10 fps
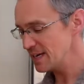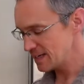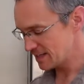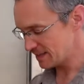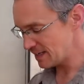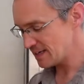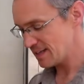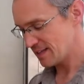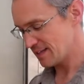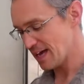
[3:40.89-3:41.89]
and then
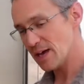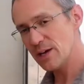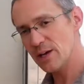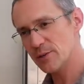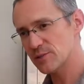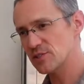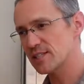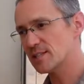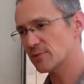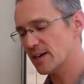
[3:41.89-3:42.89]
that hose
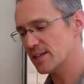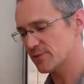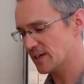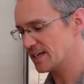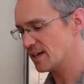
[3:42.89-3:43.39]
just threads right